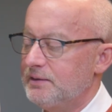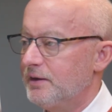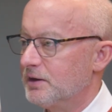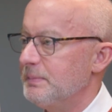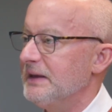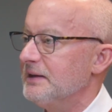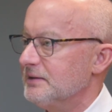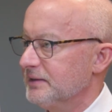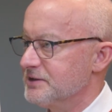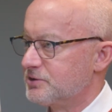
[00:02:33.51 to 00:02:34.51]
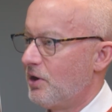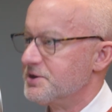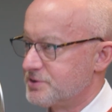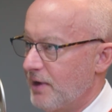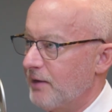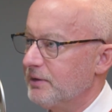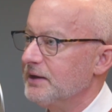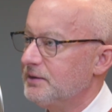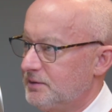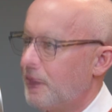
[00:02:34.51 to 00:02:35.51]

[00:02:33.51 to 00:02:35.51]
There could be least cost routing